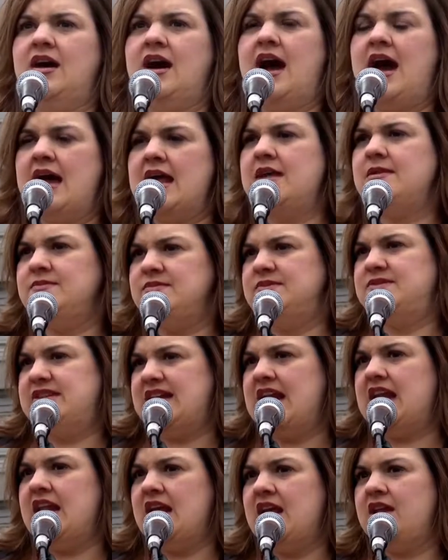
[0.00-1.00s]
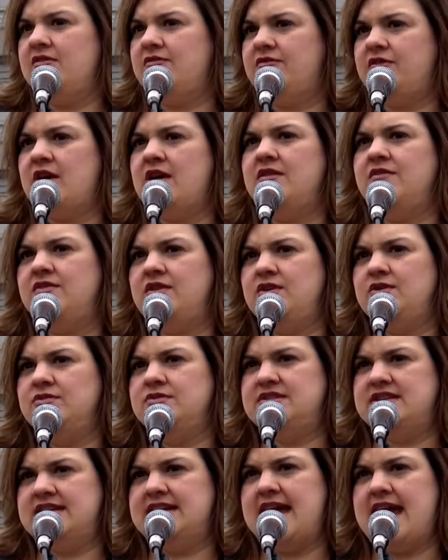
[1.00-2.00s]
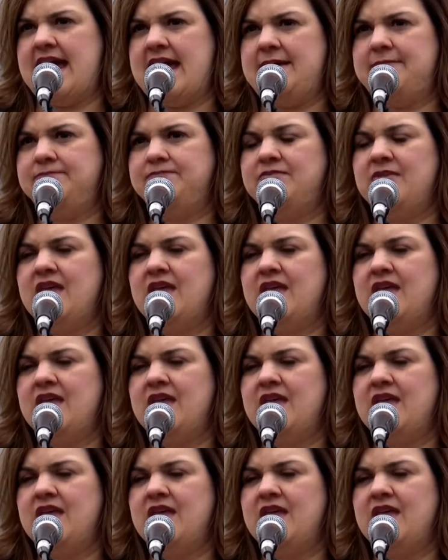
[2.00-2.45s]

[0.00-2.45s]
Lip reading: I am standing in front of you today.